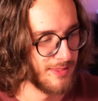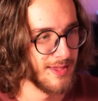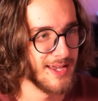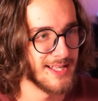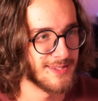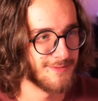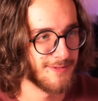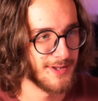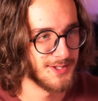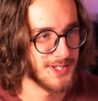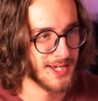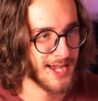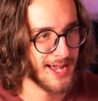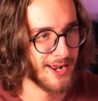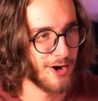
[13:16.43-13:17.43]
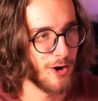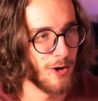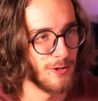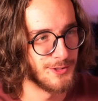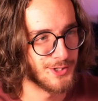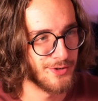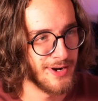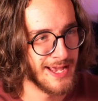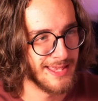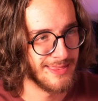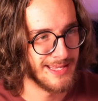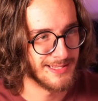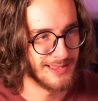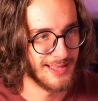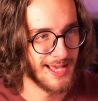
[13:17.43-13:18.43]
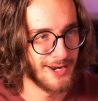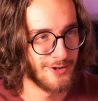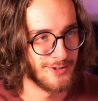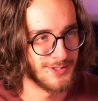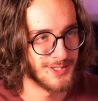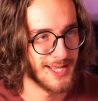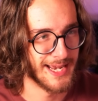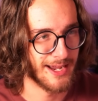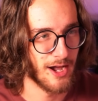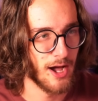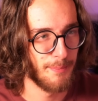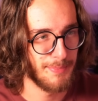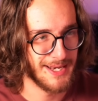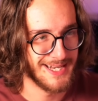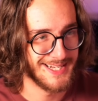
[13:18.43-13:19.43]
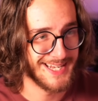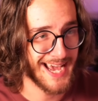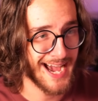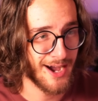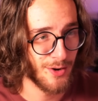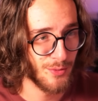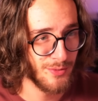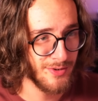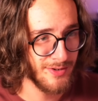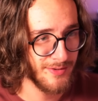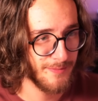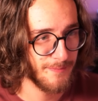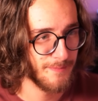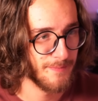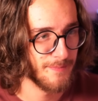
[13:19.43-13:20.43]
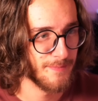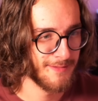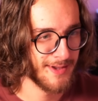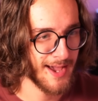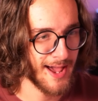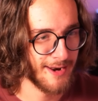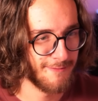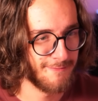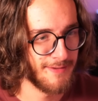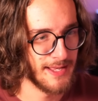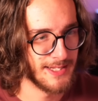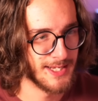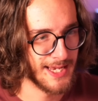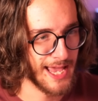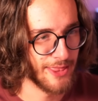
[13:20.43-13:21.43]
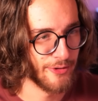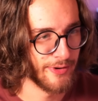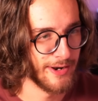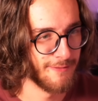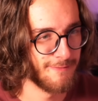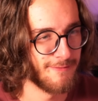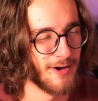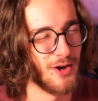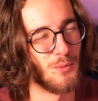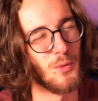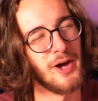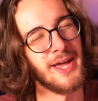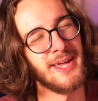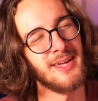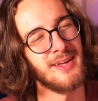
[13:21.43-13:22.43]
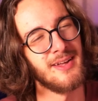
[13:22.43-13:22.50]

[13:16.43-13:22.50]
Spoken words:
think it's fun to kind of alternate these letters like up and down so that they kind of fit together in a fun way.